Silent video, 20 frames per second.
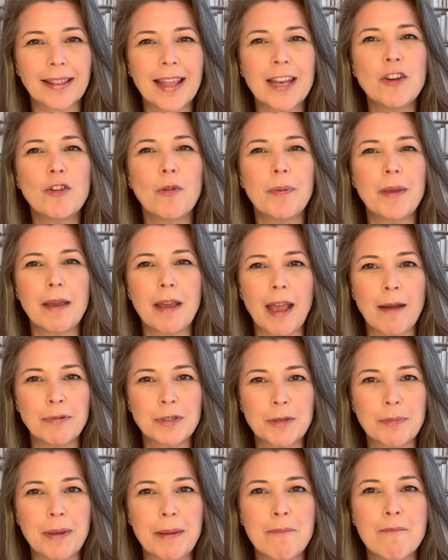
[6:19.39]
Then you'll be able
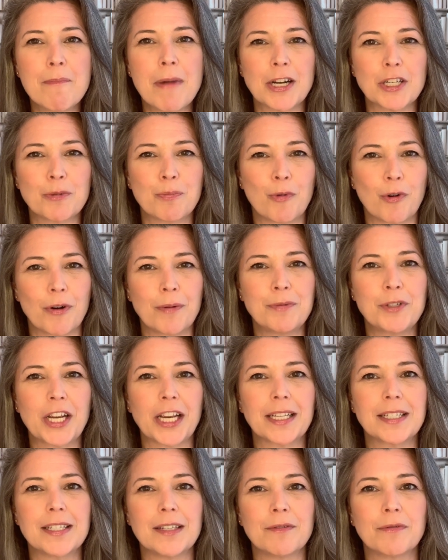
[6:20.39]
to be much more
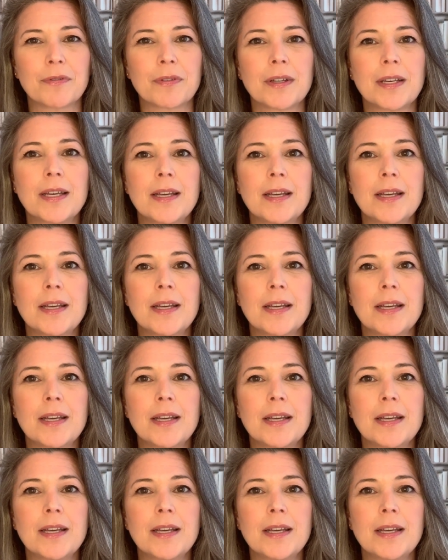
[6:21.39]
objective.